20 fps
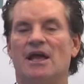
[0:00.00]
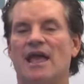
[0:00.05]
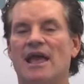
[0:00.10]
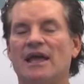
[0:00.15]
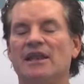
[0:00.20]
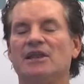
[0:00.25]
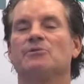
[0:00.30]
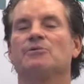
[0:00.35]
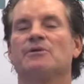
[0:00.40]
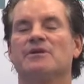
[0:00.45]

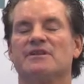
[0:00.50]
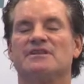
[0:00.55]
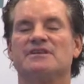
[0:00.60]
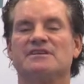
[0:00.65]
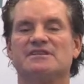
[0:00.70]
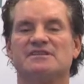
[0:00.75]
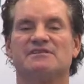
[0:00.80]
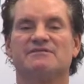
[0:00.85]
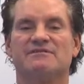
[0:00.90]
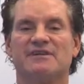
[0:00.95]
Any one of
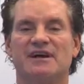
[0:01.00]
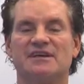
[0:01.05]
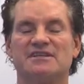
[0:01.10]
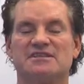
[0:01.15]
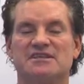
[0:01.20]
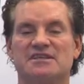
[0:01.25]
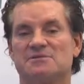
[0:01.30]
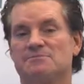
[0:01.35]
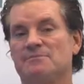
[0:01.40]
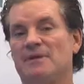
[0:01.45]
these
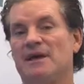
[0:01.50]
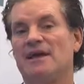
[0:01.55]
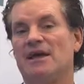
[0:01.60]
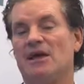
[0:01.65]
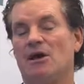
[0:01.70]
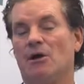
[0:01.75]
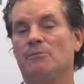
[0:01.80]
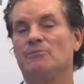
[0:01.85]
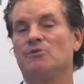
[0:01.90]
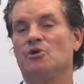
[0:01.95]
devices may
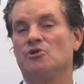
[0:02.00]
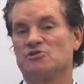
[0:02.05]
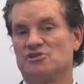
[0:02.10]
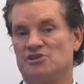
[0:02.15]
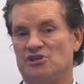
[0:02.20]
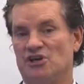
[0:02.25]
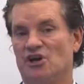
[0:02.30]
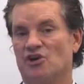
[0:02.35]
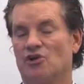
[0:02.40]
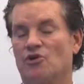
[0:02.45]
help those
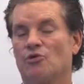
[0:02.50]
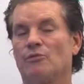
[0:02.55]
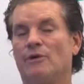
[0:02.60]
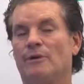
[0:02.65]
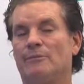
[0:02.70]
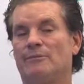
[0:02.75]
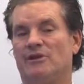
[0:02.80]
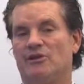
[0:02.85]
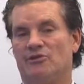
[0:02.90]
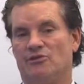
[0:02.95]
younger
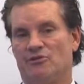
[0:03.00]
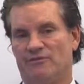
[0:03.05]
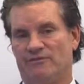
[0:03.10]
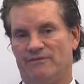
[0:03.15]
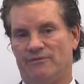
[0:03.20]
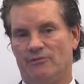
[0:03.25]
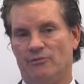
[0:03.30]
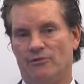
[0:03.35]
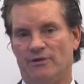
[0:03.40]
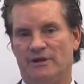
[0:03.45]
women in their
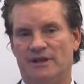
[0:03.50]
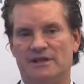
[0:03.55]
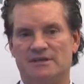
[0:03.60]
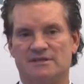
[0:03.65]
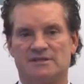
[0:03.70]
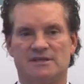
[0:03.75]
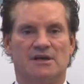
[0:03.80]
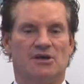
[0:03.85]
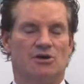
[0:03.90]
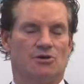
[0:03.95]

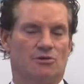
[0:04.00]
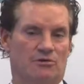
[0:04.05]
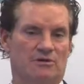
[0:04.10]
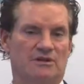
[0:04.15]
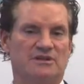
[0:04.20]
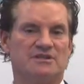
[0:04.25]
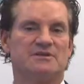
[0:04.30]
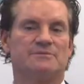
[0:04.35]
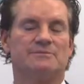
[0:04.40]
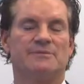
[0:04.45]
40s,
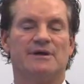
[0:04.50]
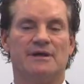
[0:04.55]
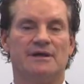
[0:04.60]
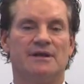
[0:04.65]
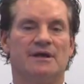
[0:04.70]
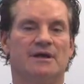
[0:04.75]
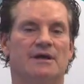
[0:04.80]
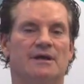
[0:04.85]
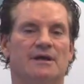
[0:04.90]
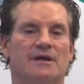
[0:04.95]
early to
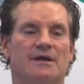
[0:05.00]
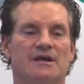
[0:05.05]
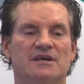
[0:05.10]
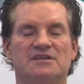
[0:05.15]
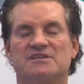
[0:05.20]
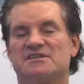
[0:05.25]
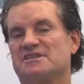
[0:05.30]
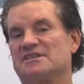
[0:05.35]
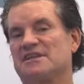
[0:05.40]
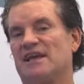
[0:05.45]
mid,
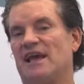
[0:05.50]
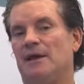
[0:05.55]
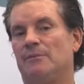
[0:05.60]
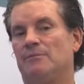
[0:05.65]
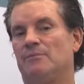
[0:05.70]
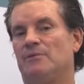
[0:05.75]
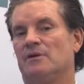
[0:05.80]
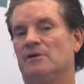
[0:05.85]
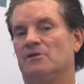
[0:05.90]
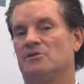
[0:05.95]

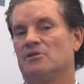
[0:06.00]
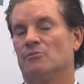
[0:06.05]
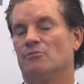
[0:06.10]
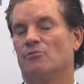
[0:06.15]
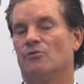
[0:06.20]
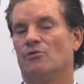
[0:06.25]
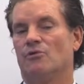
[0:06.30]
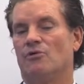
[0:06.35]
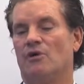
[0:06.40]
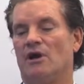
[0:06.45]
escape the
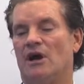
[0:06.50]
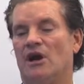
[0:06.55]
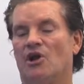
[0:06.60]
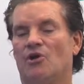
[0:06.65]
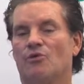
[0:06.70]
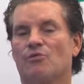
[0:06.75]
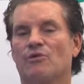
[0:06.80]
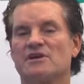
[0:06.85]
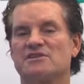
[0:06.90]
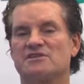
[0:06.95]
more
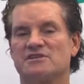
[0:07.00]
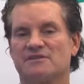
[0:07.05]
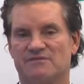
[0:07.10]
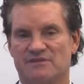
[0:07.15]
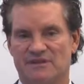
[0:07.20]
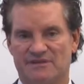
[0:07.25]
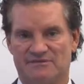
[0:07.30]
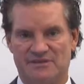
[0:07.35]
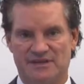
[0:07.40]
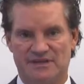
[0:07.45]
aggressive
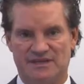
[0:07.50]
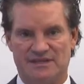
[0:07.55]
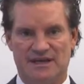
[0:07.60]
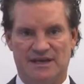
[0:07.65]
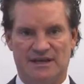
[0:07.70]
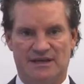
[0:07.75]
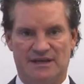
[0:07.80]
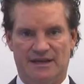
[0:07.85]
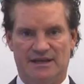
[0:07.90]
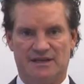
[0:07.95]
lifting
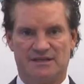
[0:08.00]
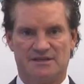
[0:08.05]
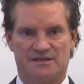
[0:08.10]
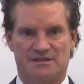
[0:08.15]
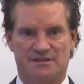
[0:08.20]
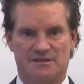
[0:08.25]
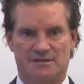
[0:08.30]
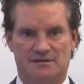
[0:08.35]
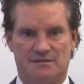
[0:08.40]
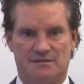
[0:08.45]
techniques.